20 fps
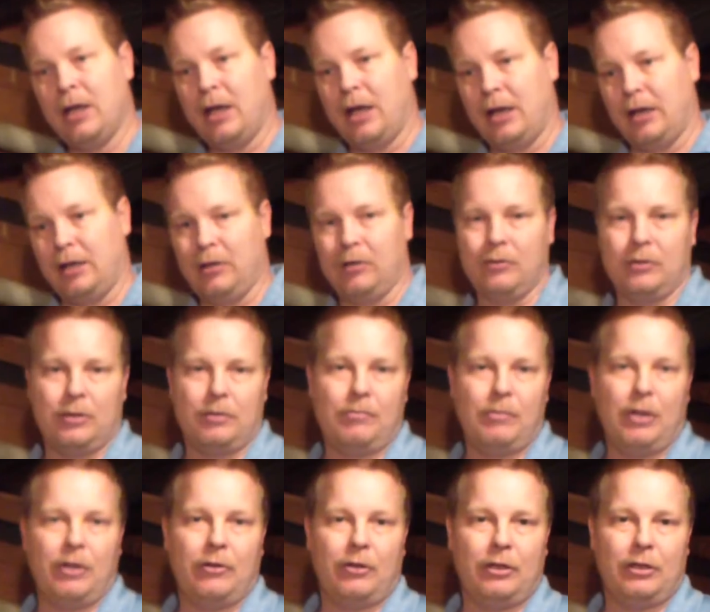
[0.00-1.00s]
and it uses
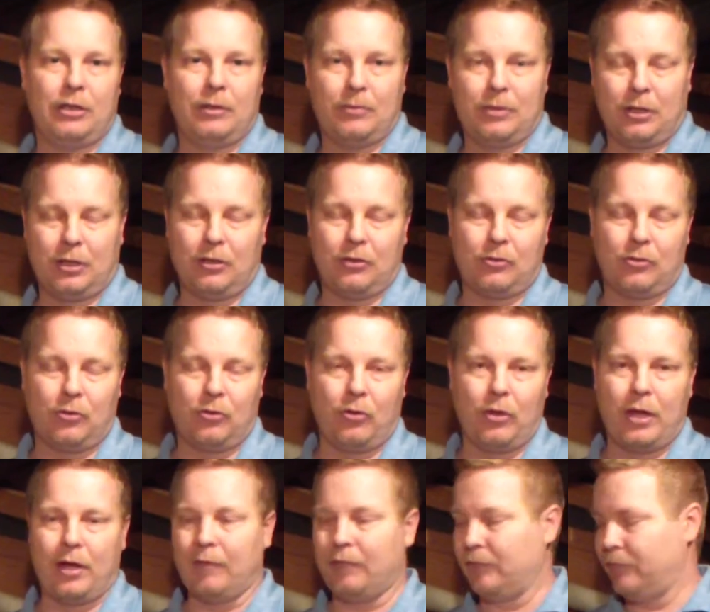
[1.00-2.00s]
metering tips to control
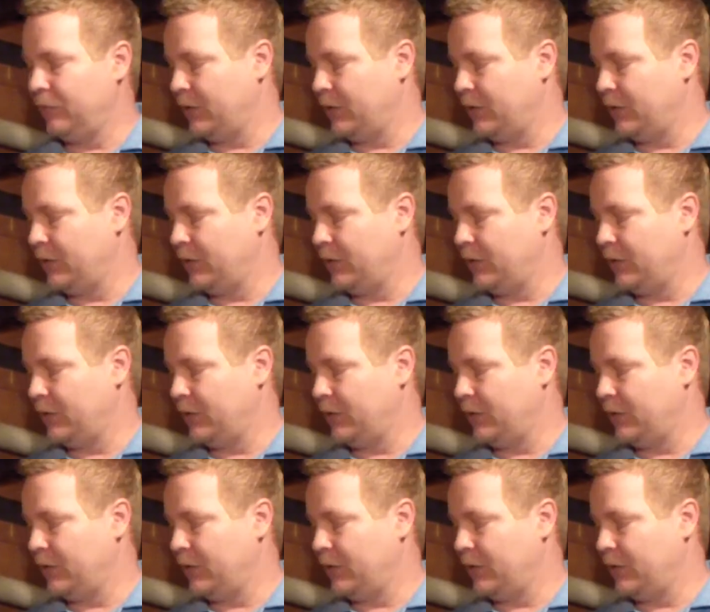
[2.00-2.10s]
that